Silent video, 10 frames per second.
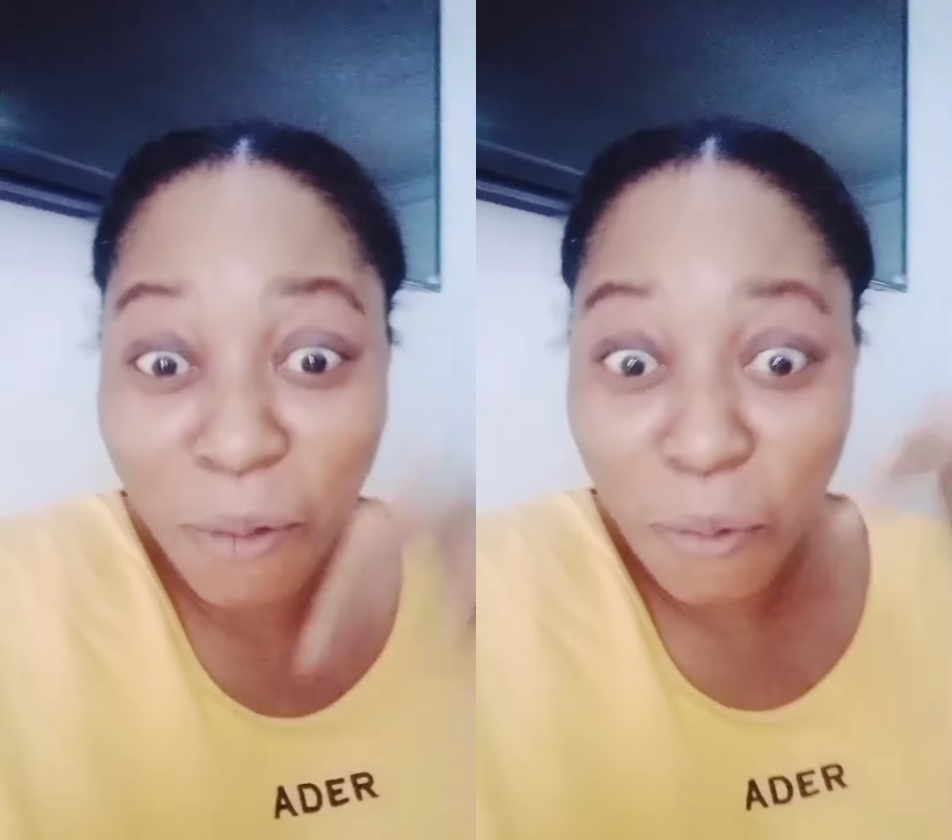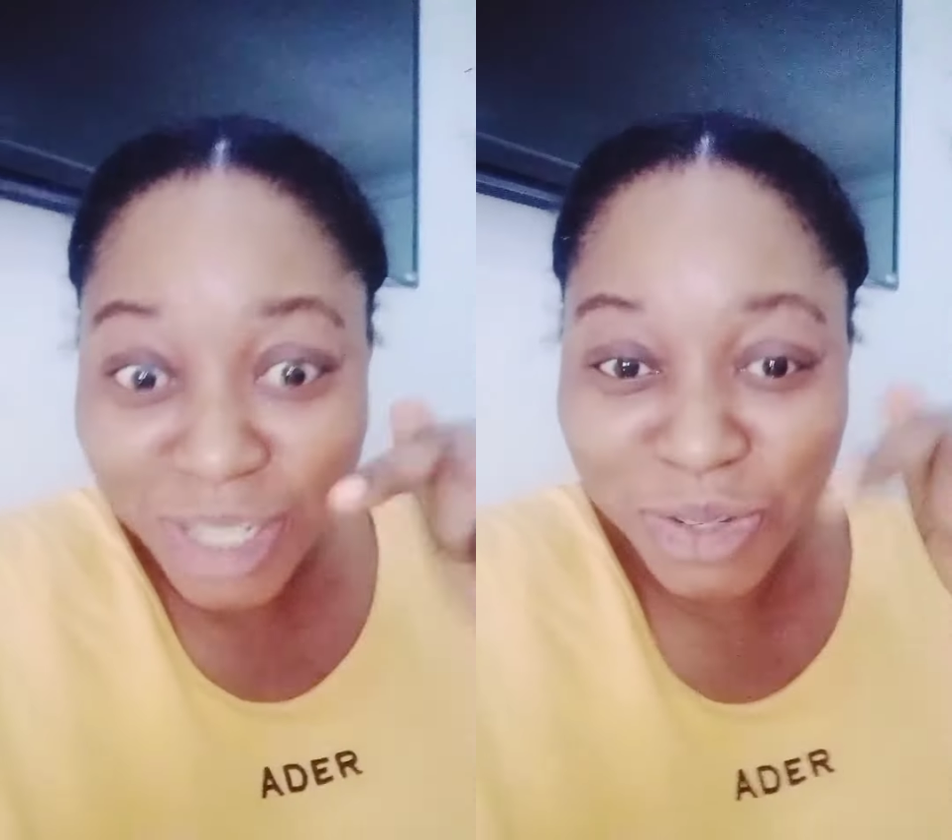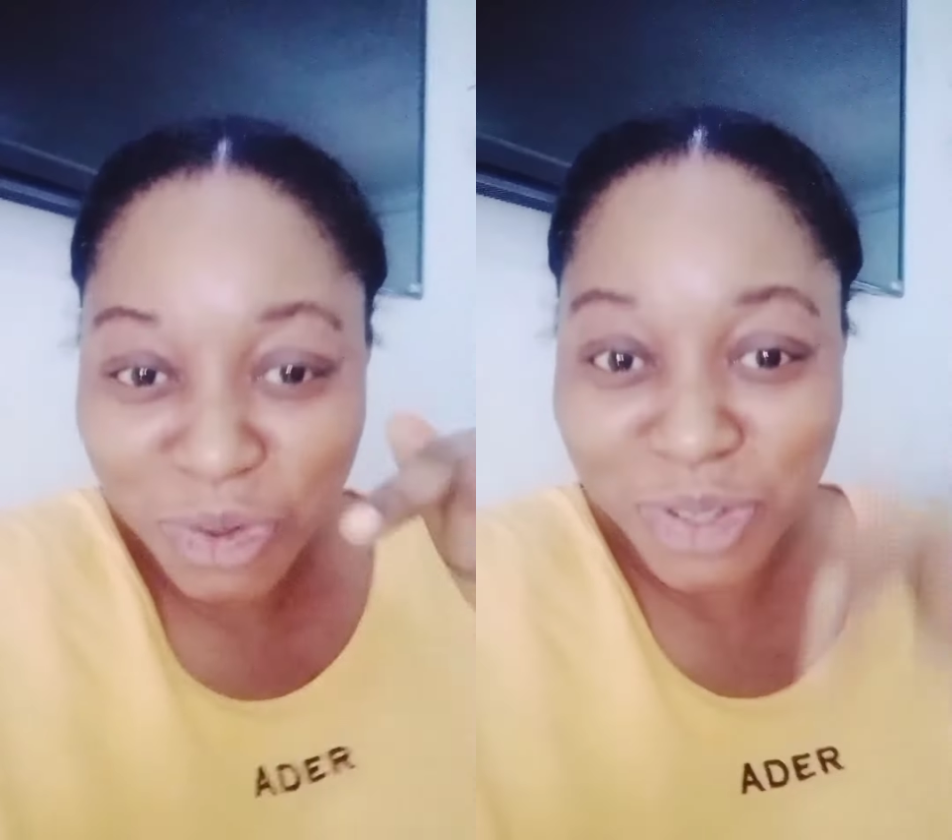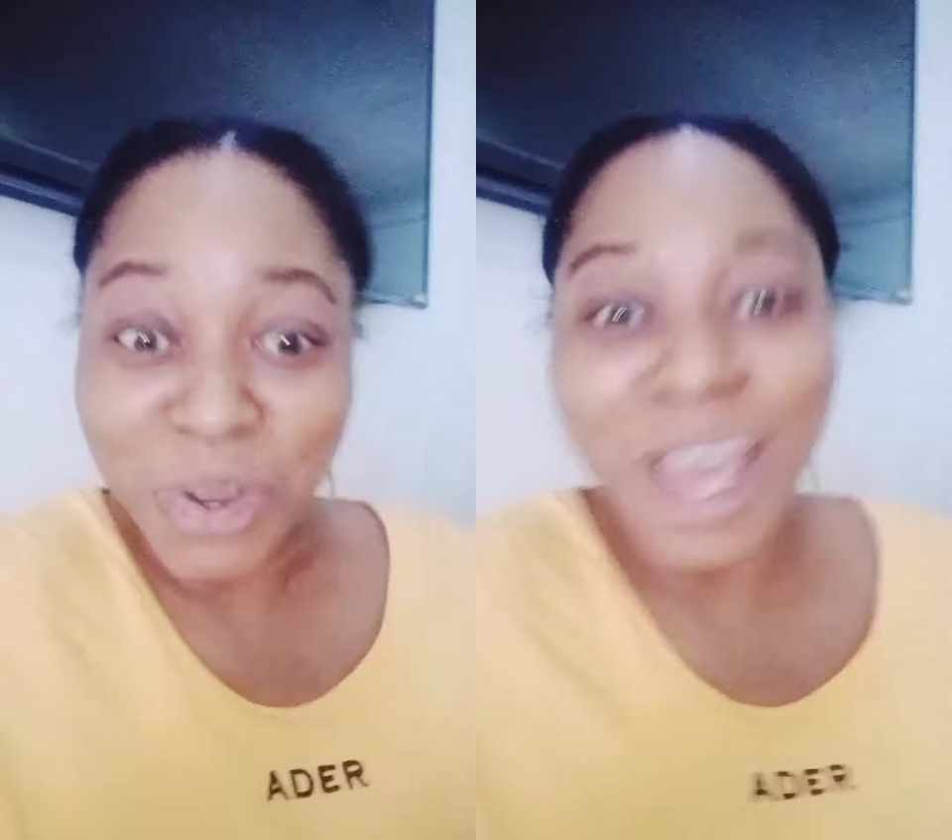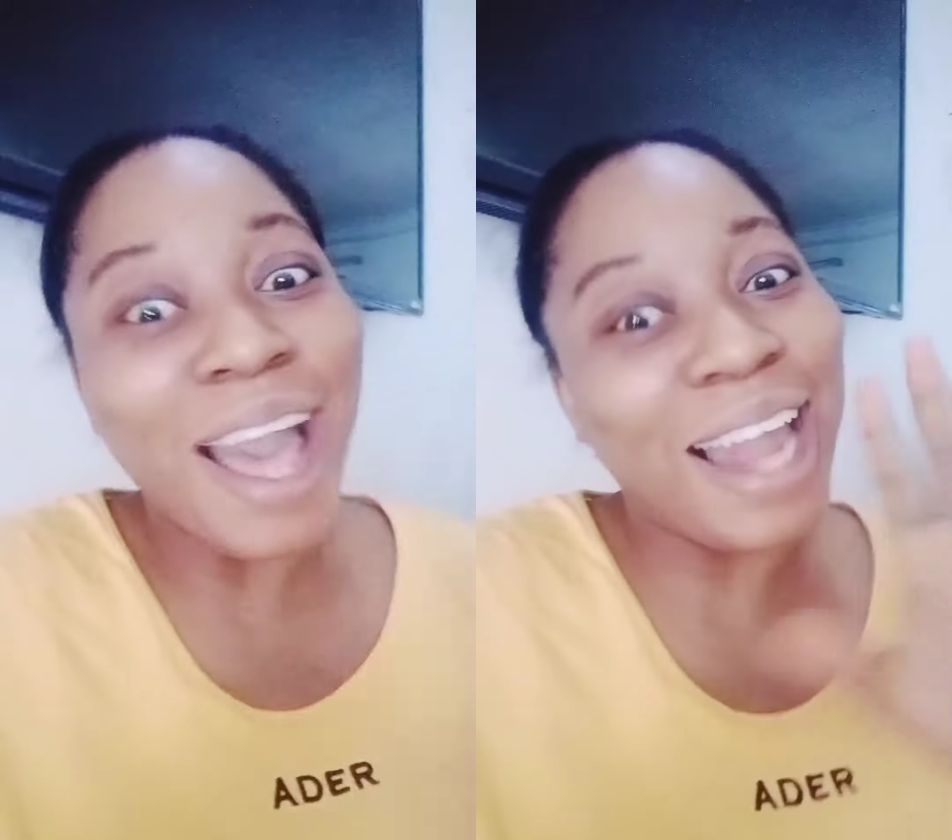watch it,
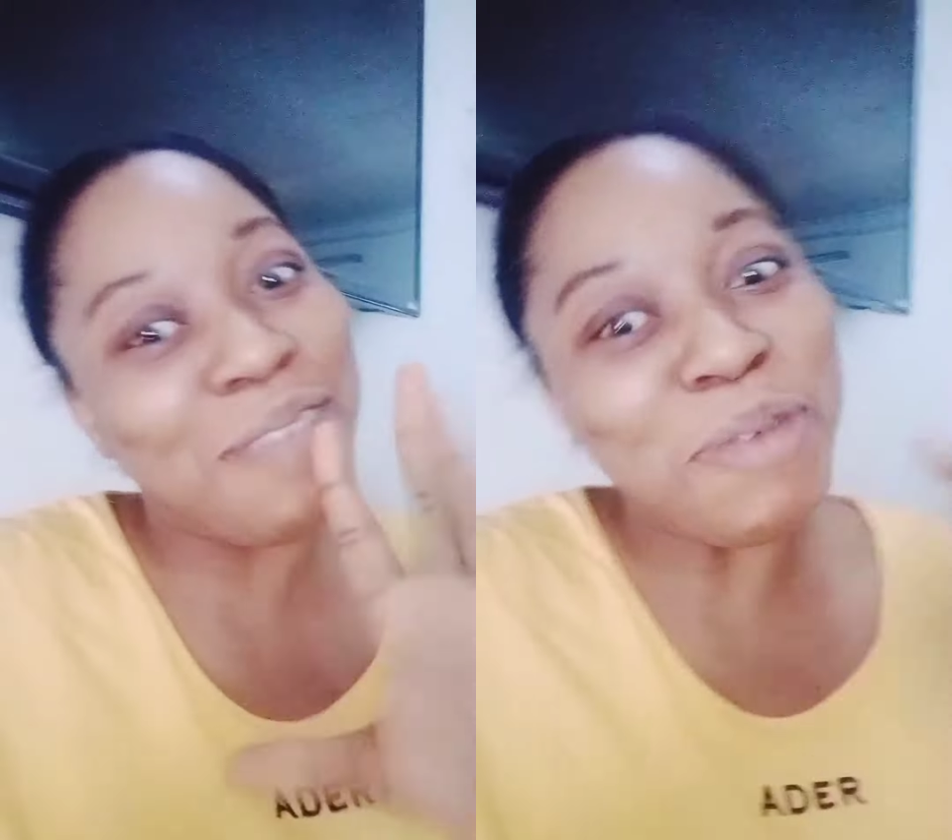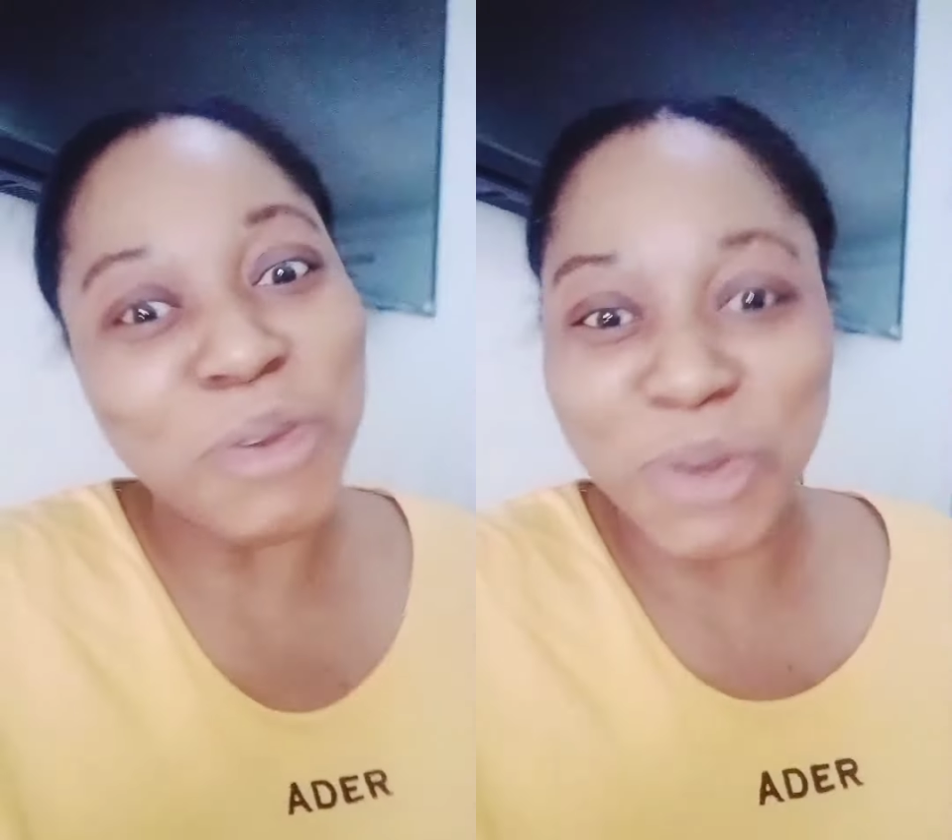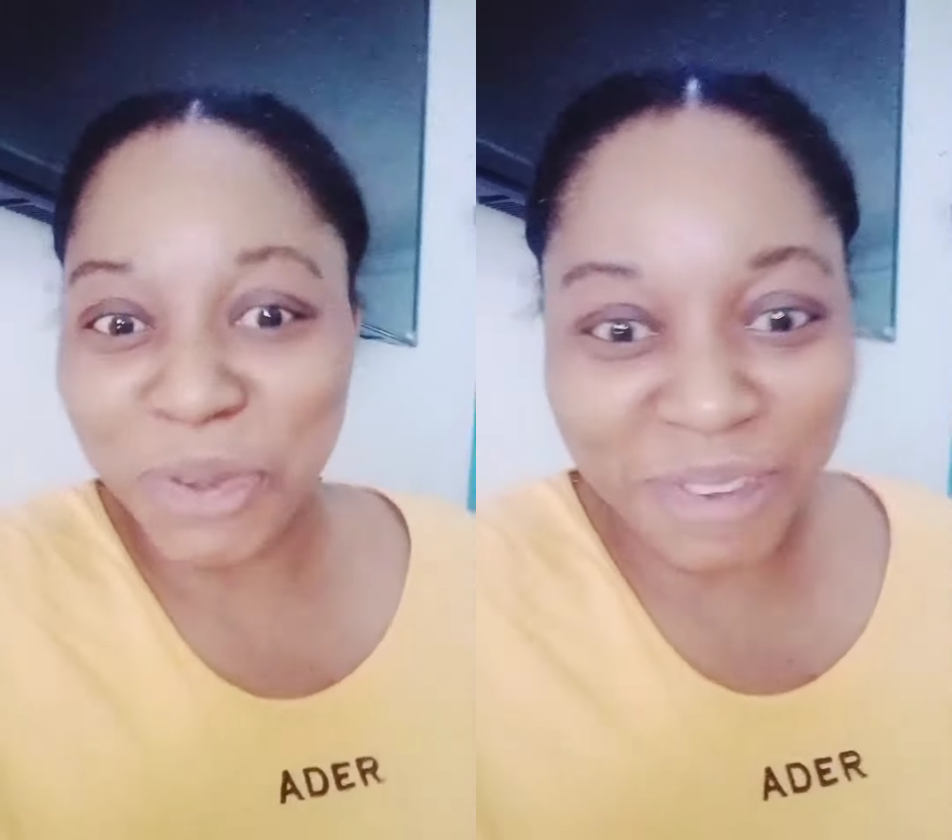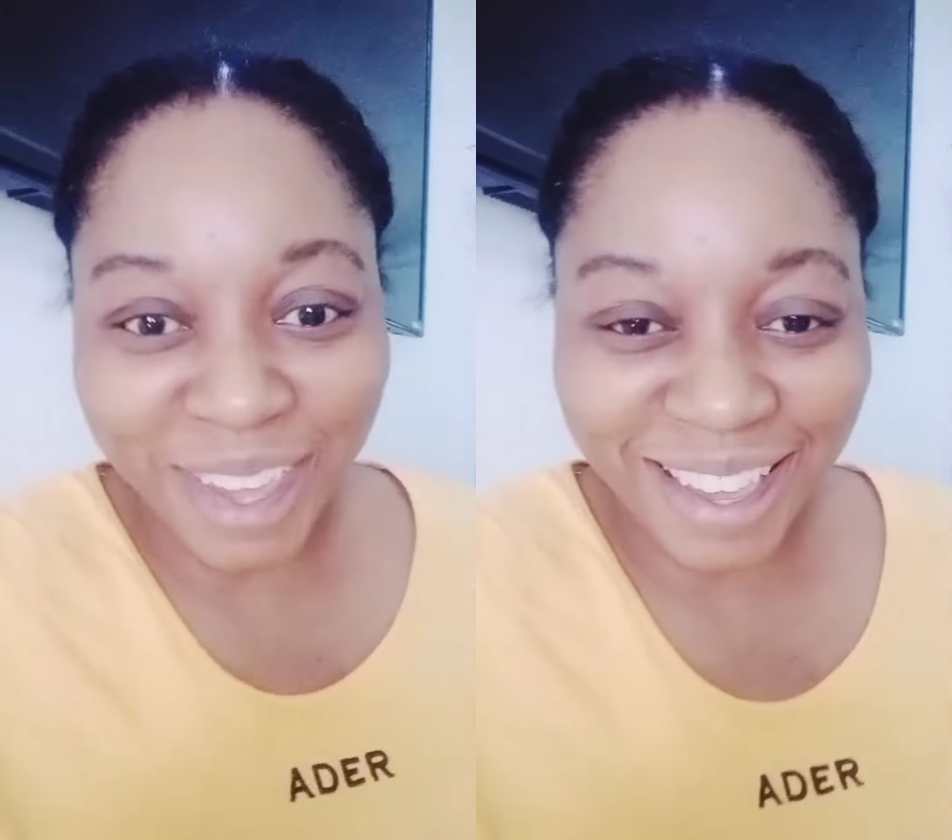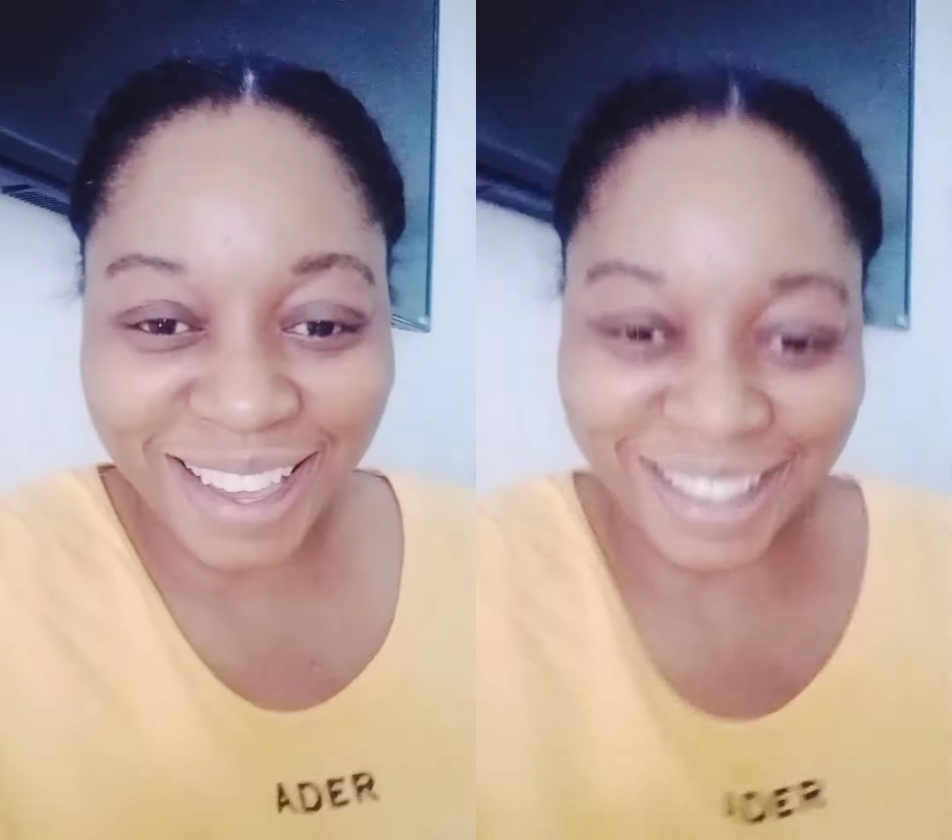and let me know what you
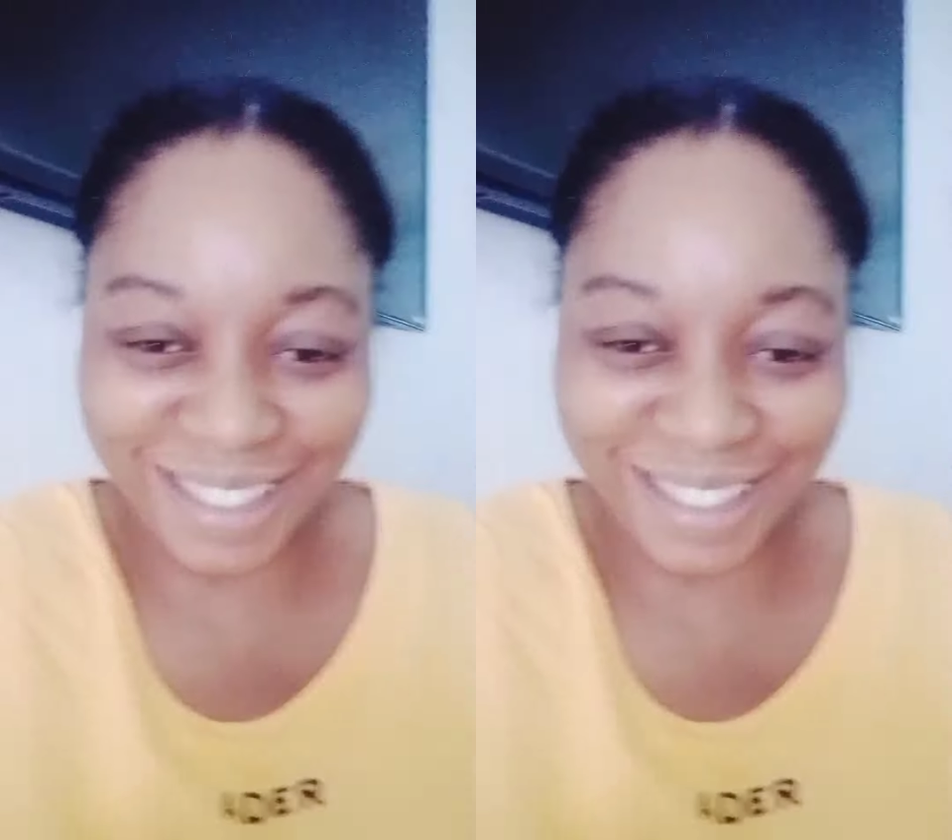think.